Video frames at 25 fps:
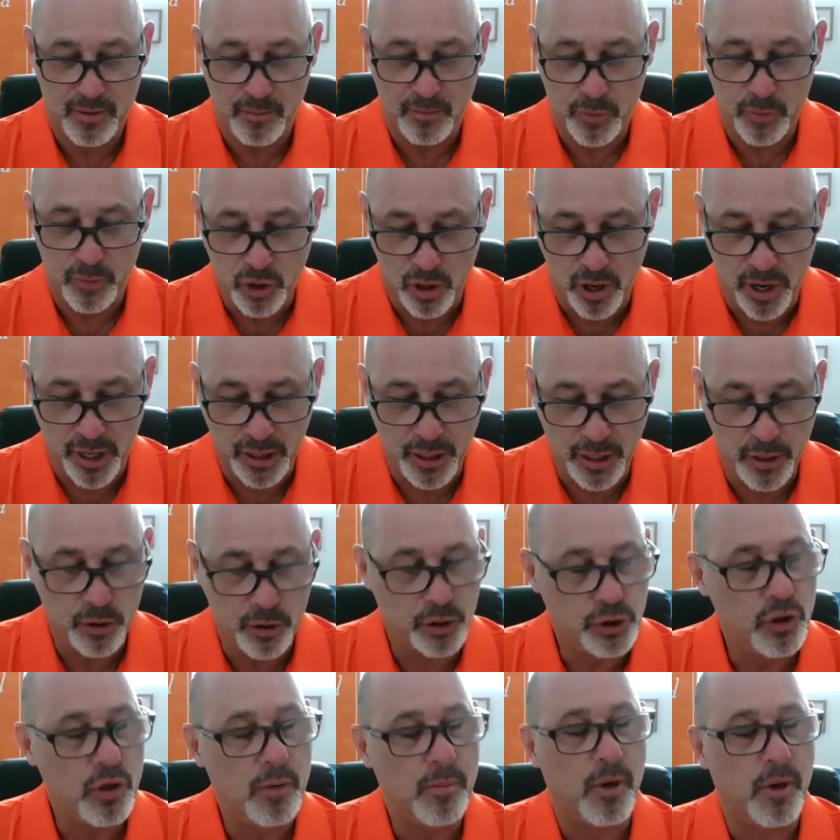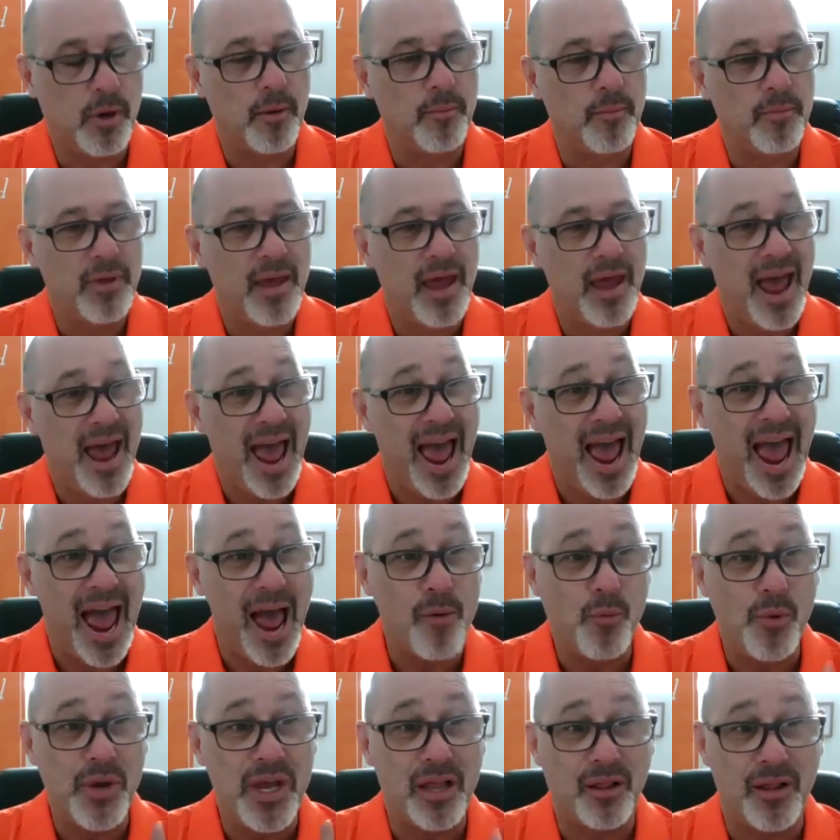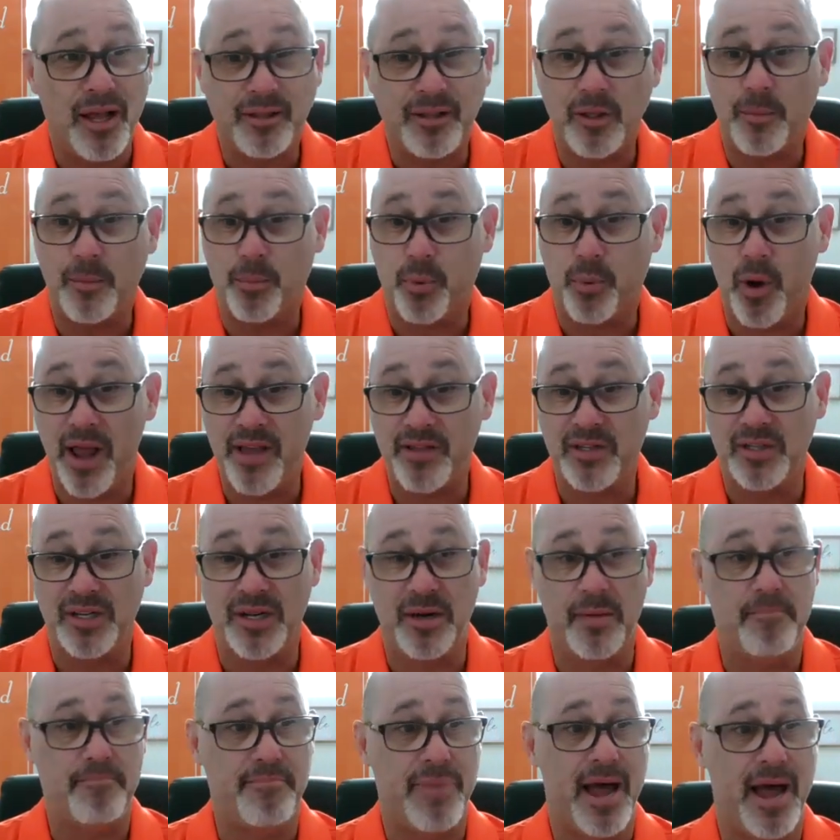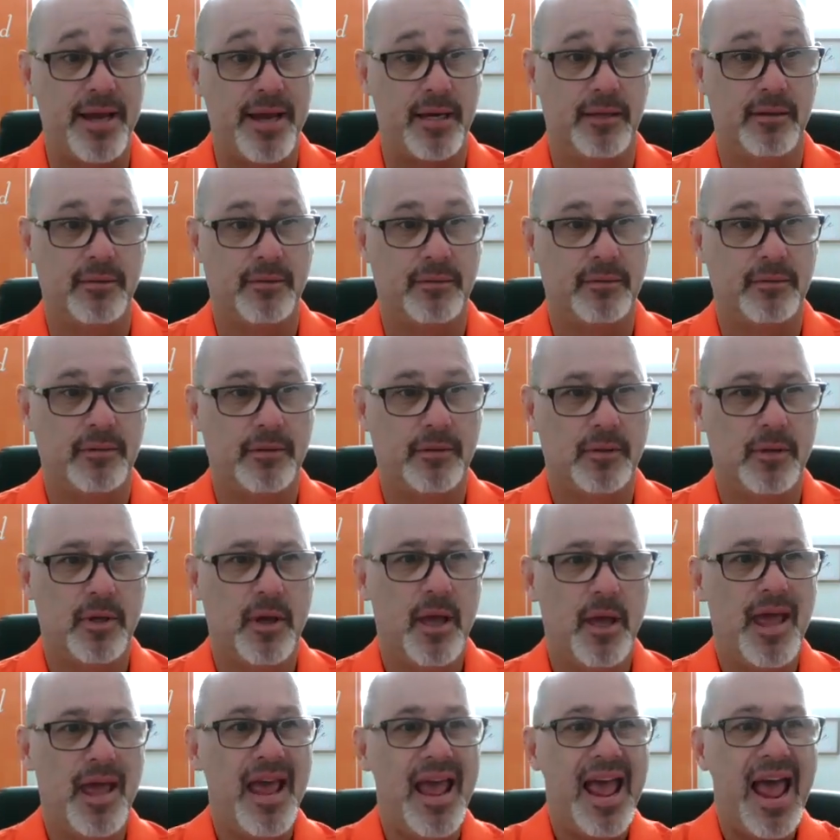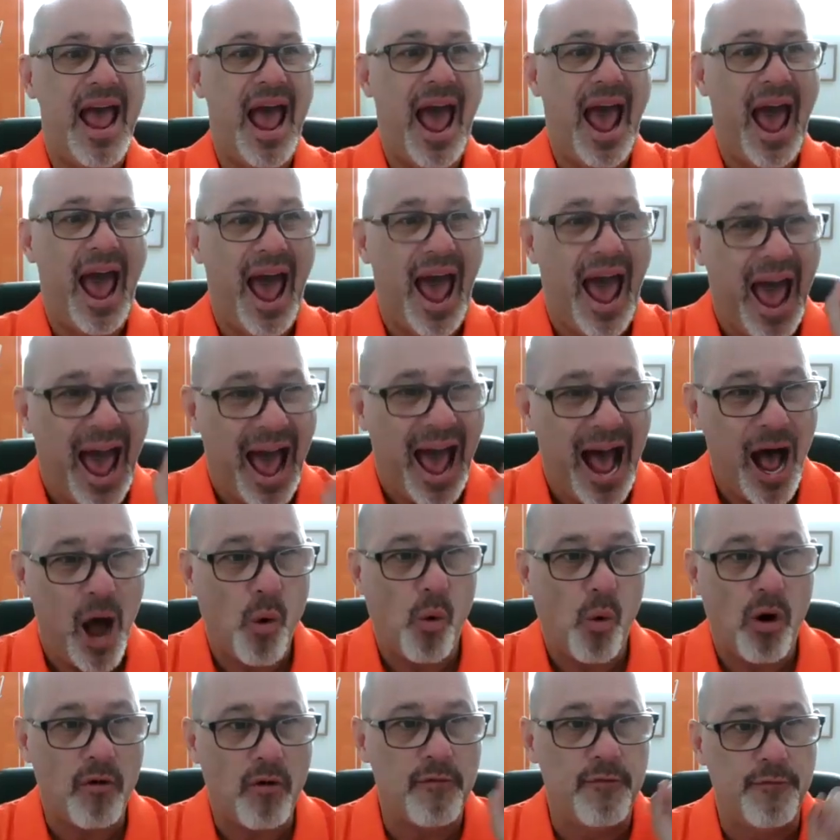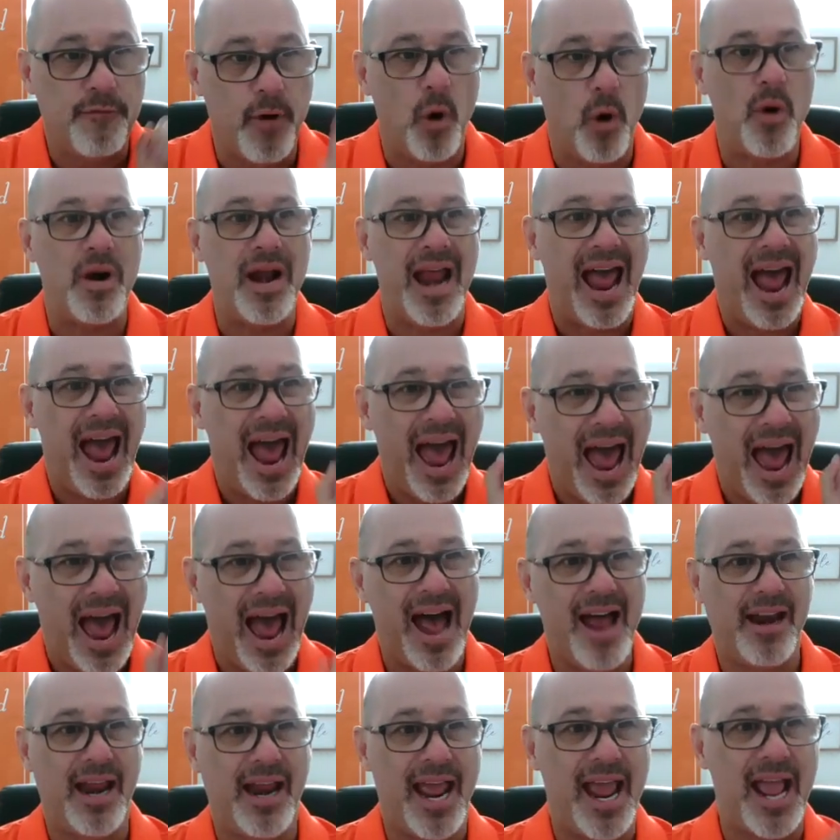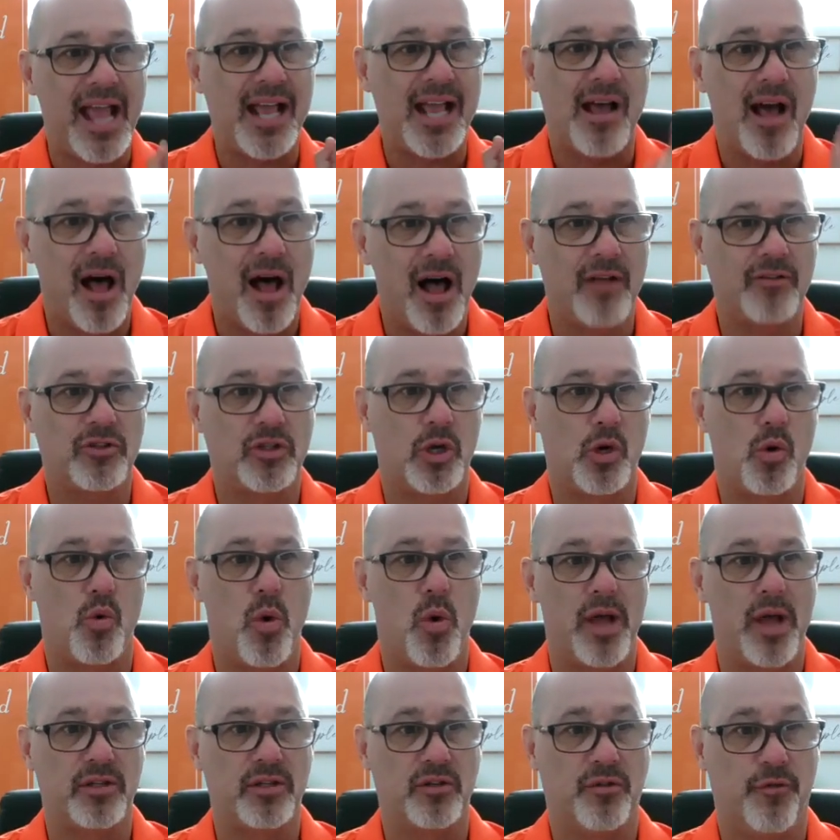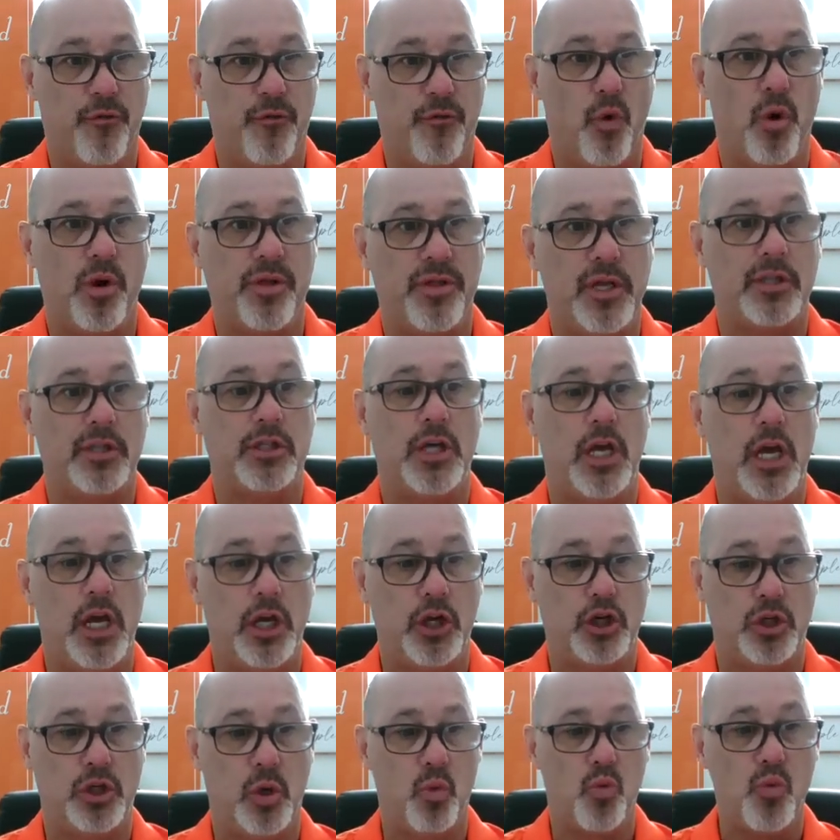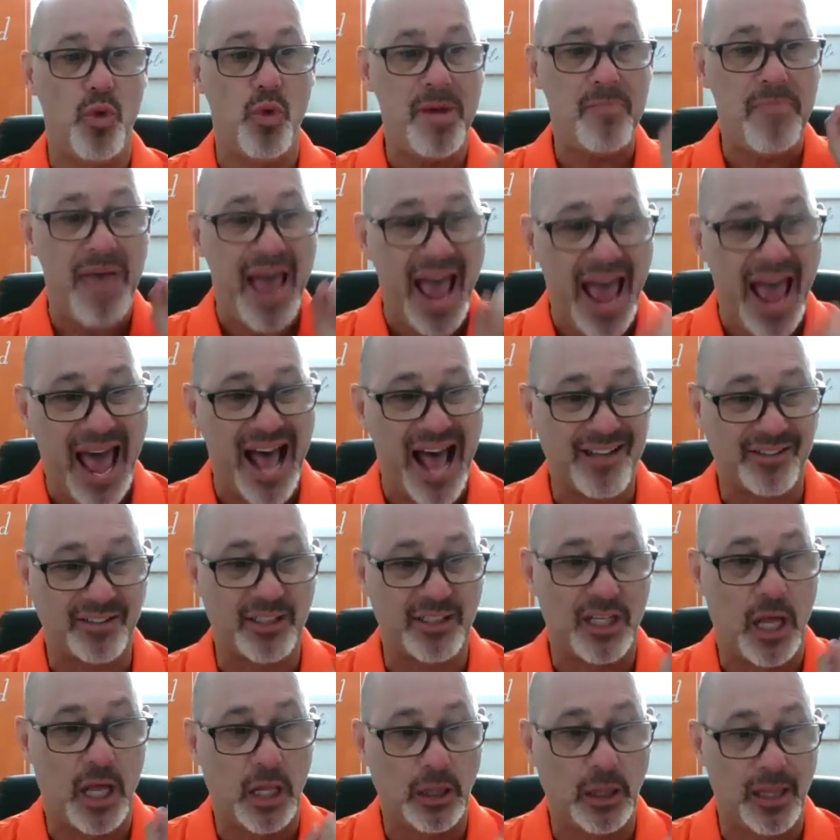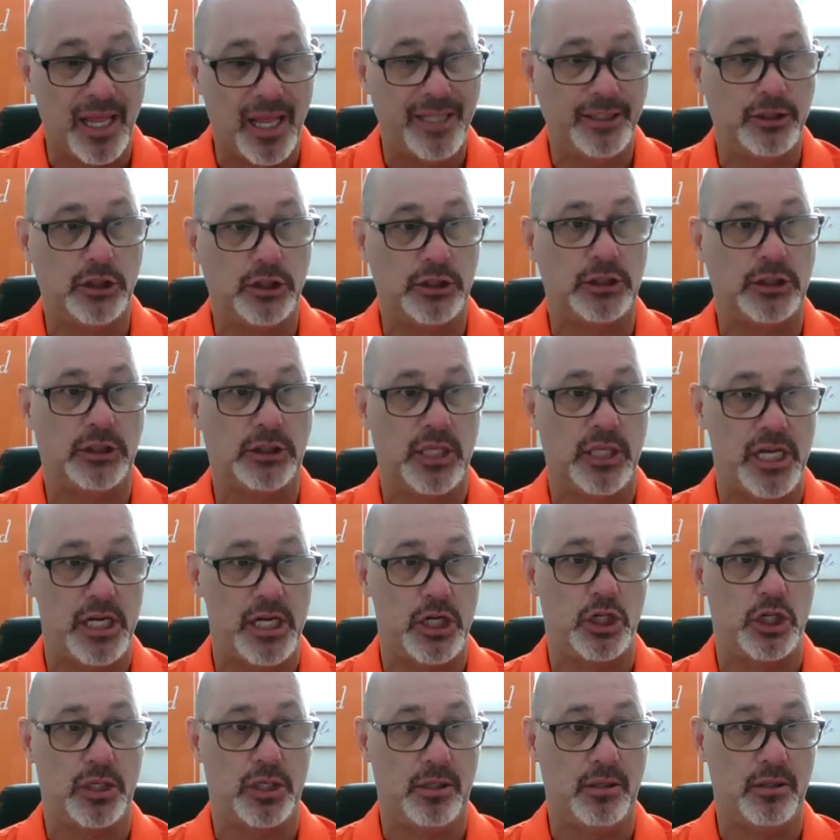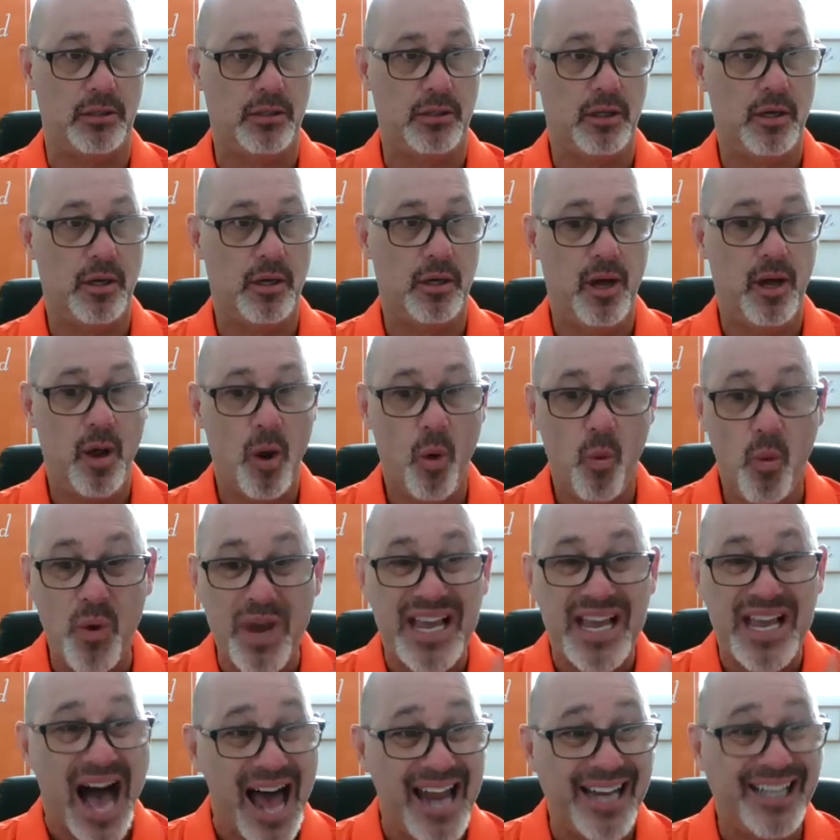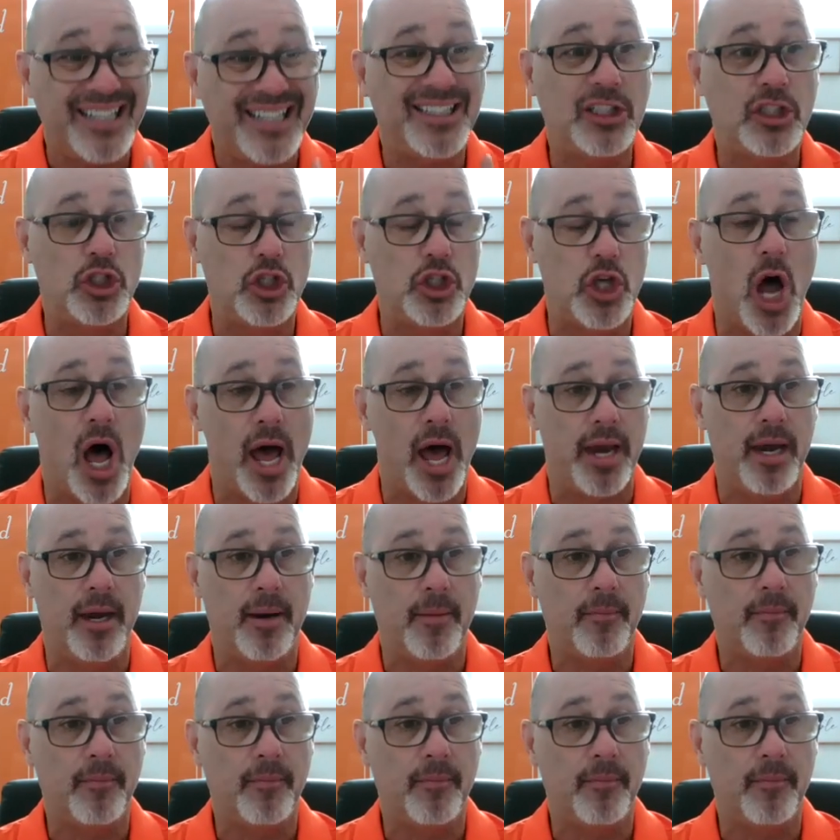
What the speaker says: Majority Leader Schumer, and we elected President Biden. Our vote had a consequence for this issue. We passed legislation. We got it done.